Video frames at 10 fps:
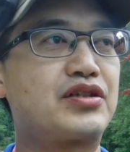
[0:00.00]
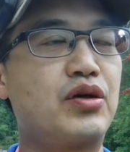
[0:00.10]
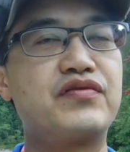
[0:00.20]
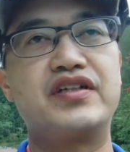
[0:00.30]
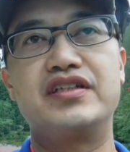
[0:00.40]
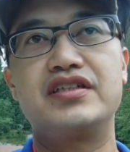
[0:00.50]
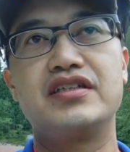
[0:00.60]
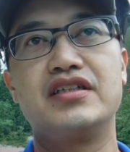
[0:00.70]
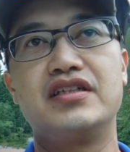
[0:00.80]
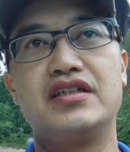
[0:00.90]
the COVID
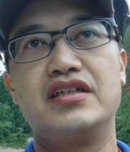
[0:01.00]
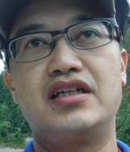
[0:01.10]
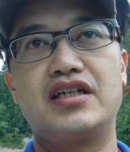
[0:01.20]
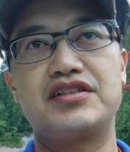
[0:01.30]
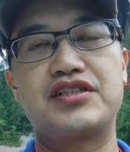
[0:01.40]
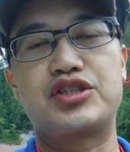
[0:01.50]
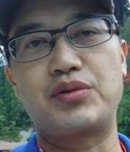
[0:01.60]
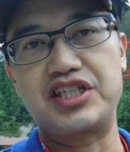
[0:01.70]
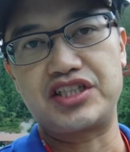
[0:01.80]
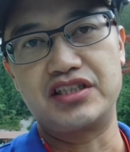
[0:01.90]

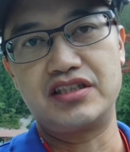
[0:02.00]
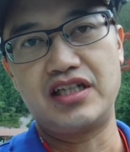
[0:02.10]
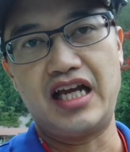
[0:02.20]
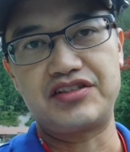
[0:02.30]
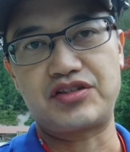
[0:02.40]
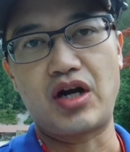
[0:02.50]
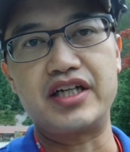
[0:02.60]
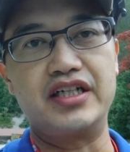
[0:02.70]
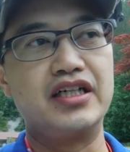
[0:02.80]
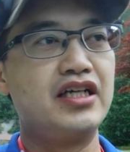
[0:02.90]
situation has
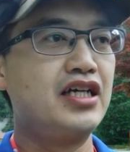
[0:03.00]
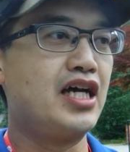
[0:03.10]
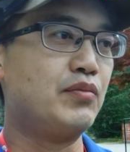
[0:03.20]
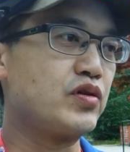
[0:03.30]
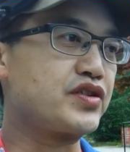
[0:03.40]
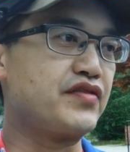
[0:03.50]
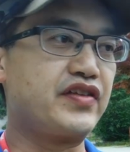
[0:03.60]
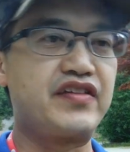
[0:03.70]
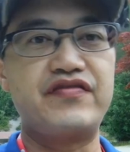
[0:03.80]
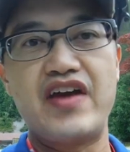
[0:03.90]
started. And most of
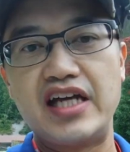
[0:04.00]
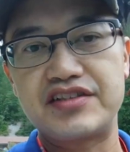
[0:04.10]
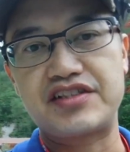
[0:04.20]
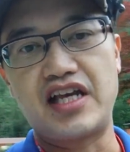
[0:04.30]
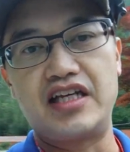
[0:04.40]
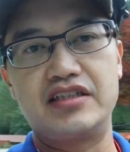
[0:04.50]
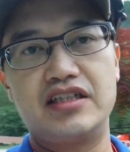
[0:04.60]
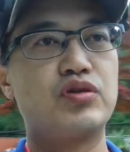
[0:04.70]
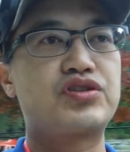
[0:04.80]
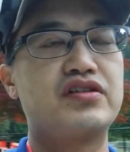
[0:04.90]
the events and
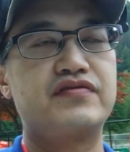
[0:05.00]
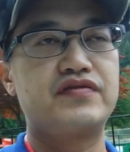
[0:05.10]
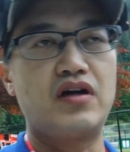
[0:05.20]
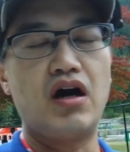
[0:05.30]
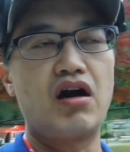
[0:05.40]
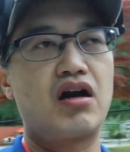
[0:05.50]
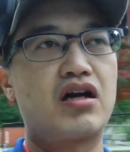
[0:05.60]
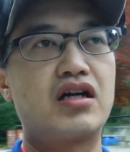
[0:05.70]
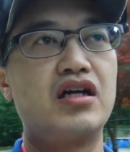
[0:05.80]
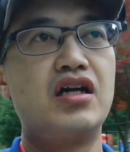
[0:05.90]
most of
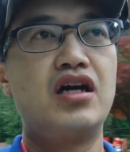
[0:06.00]
our